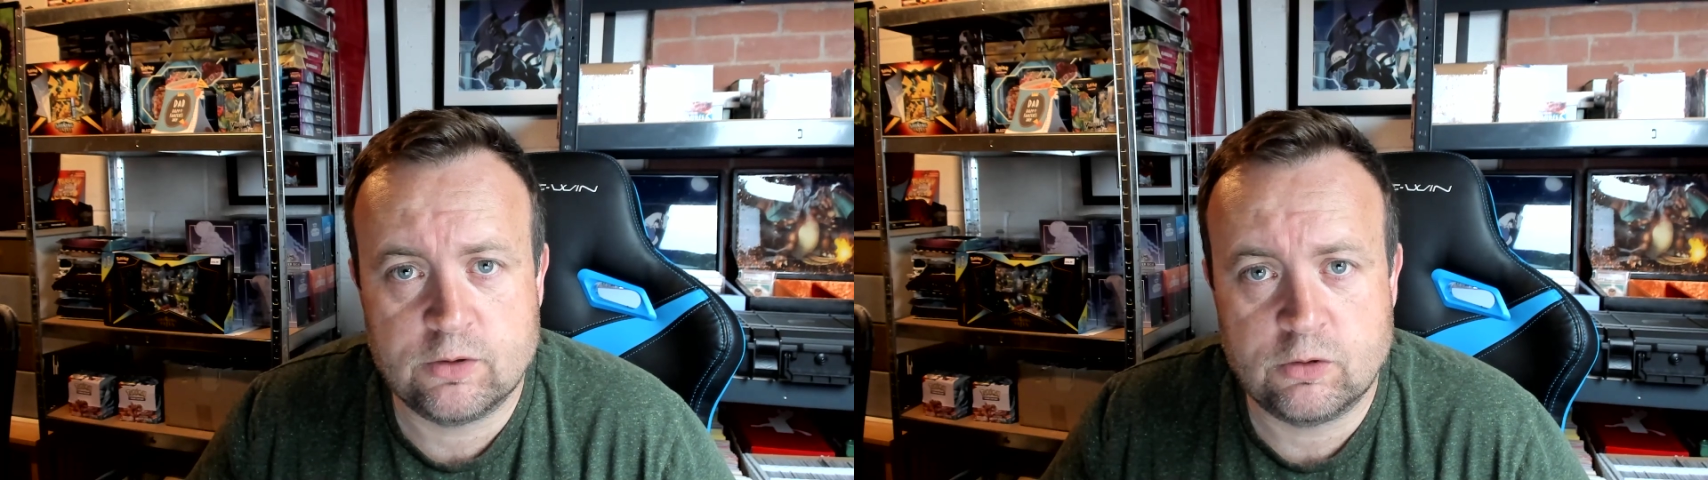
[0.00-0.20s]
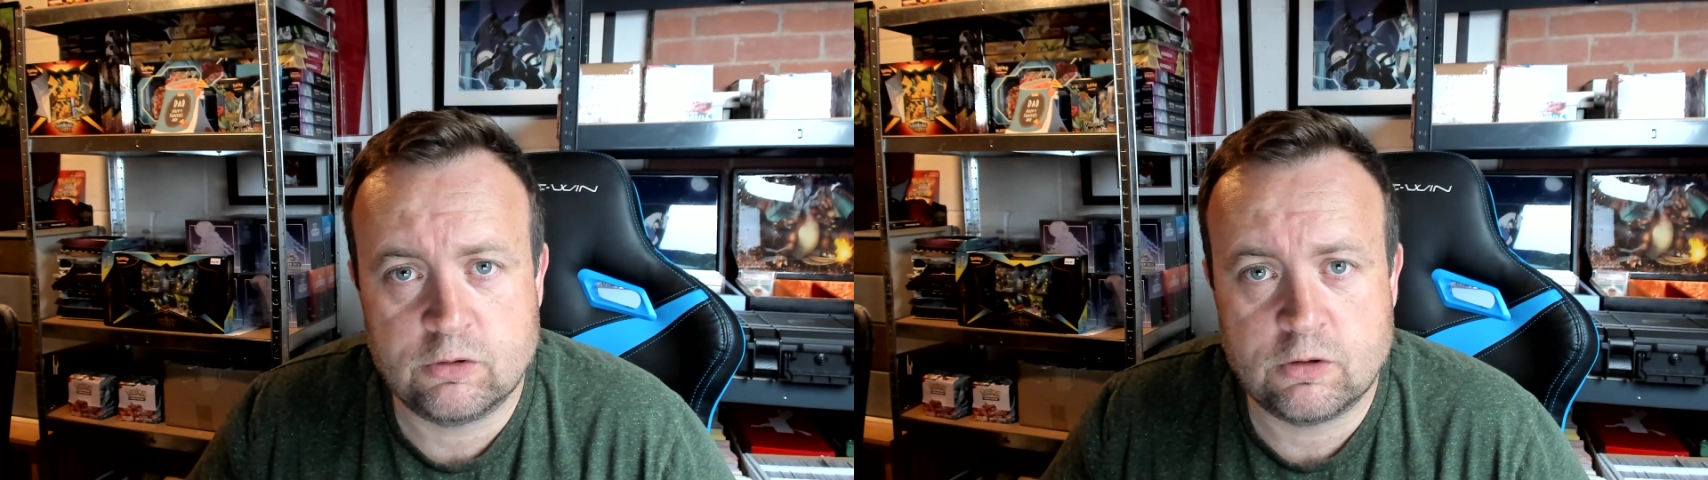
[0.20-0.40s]

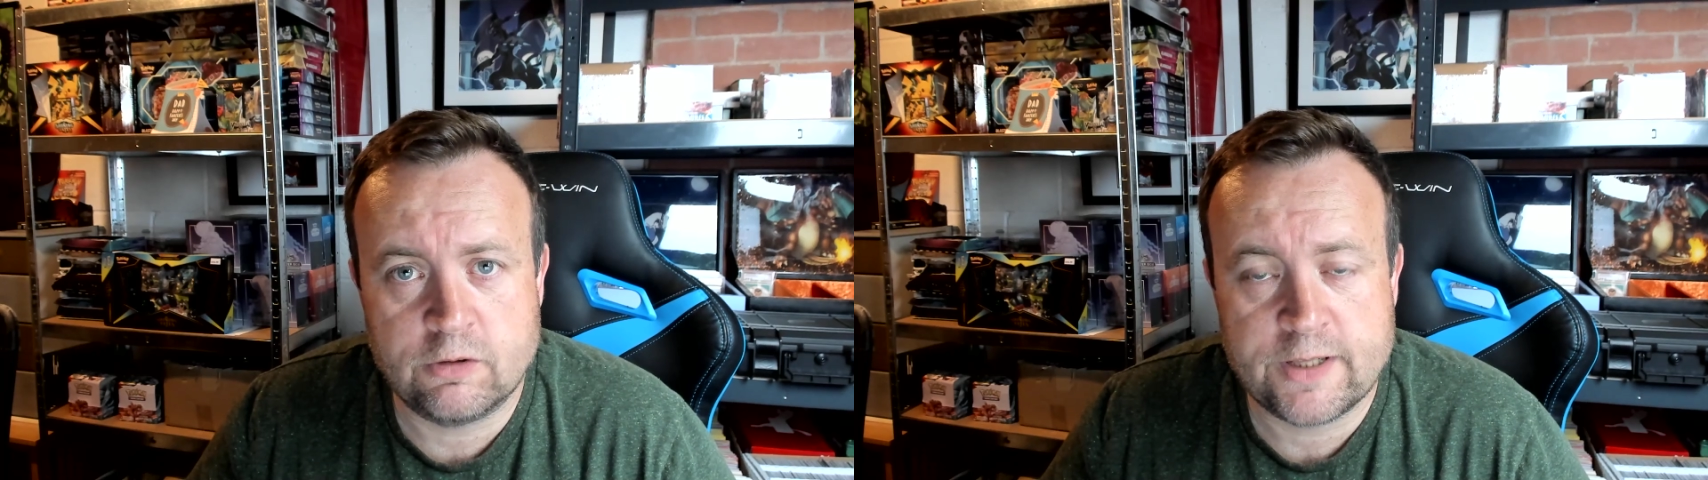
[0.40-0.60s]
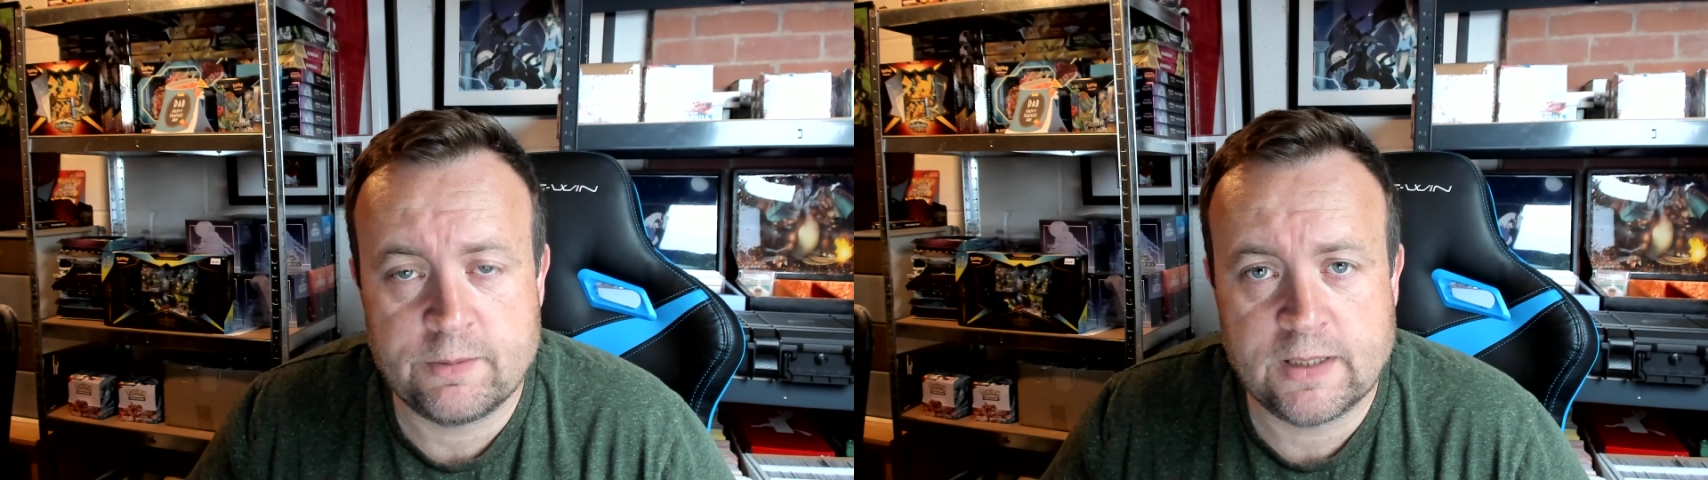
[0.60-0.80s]

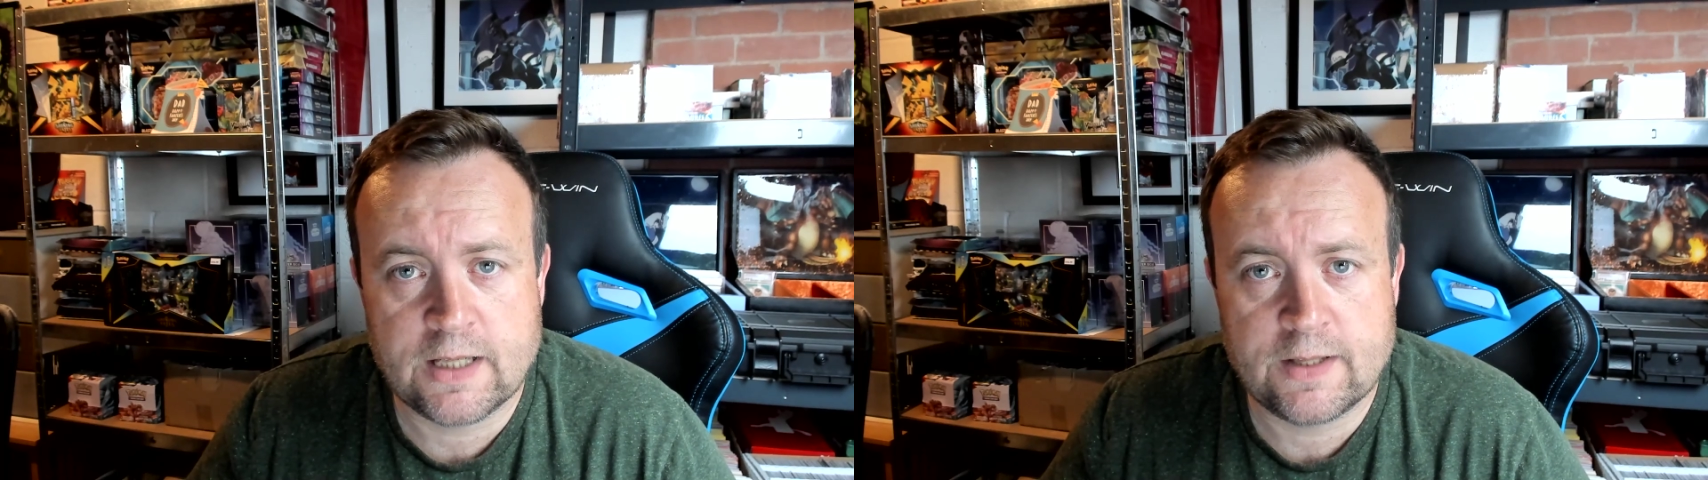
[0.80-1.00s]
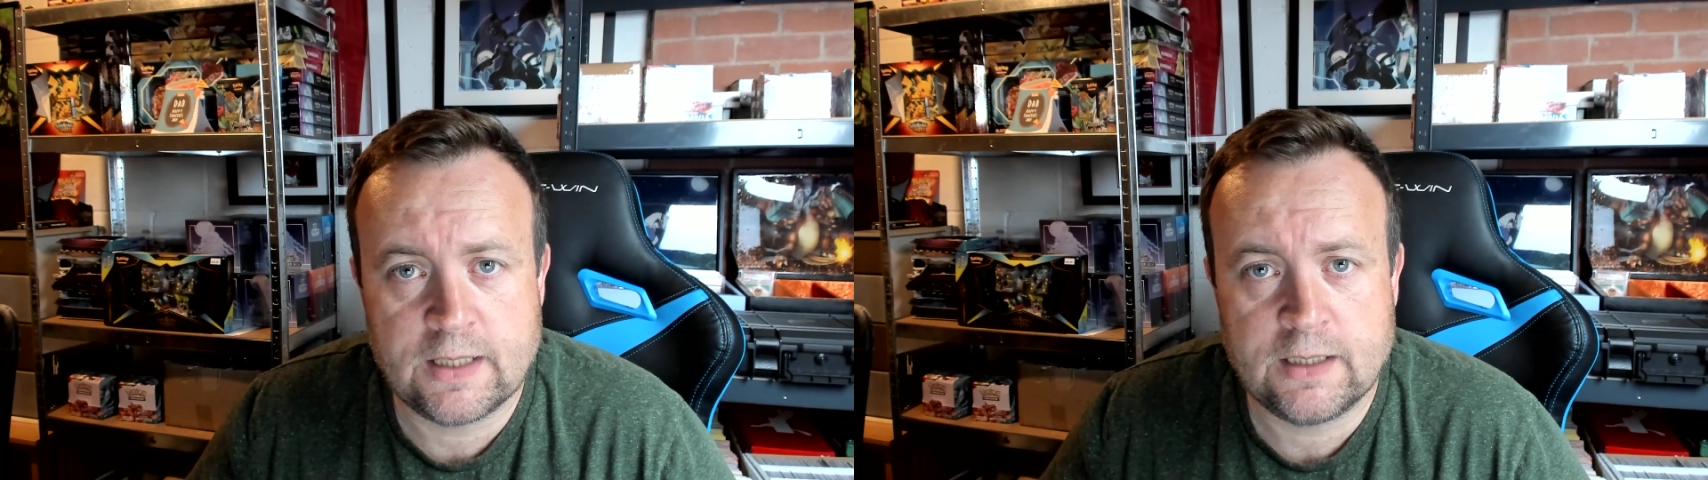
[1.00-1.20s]
or anywhere
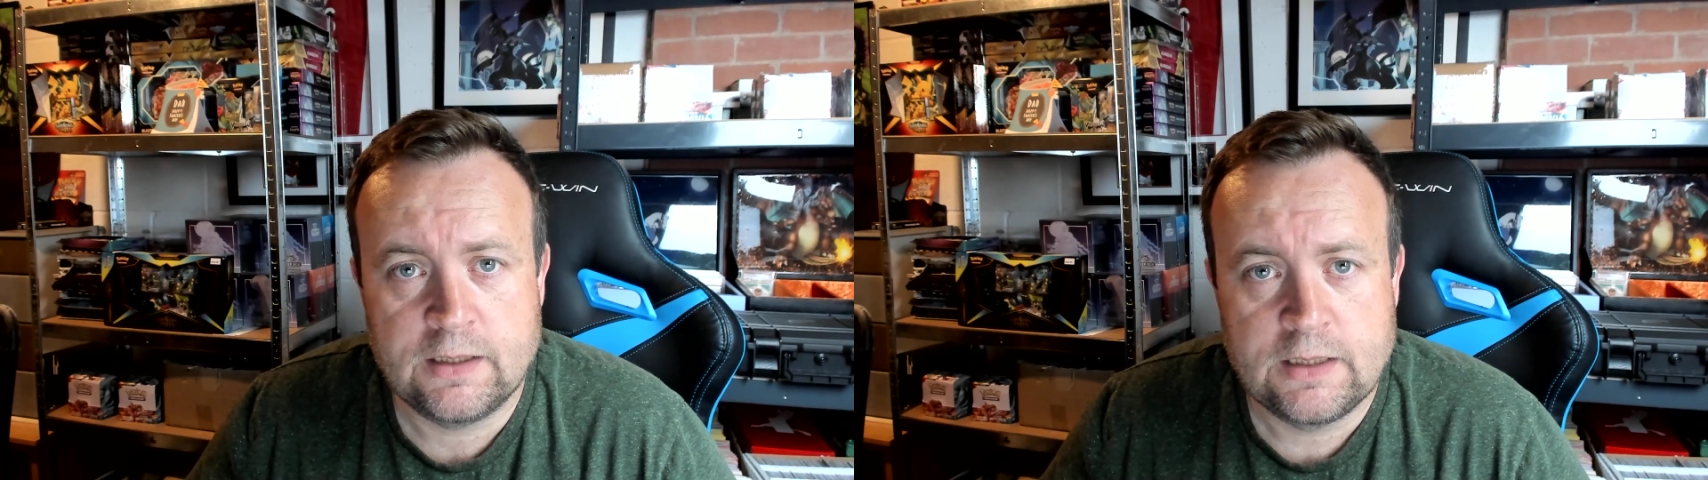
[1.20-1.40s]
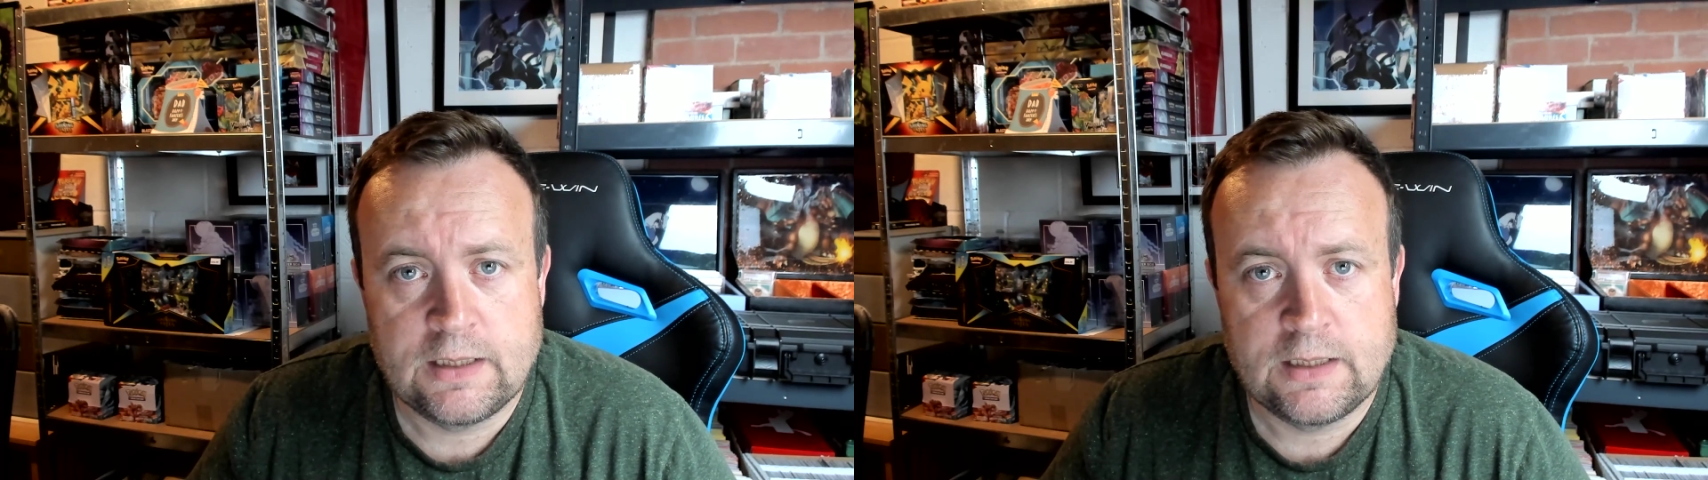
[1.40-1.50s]
like that.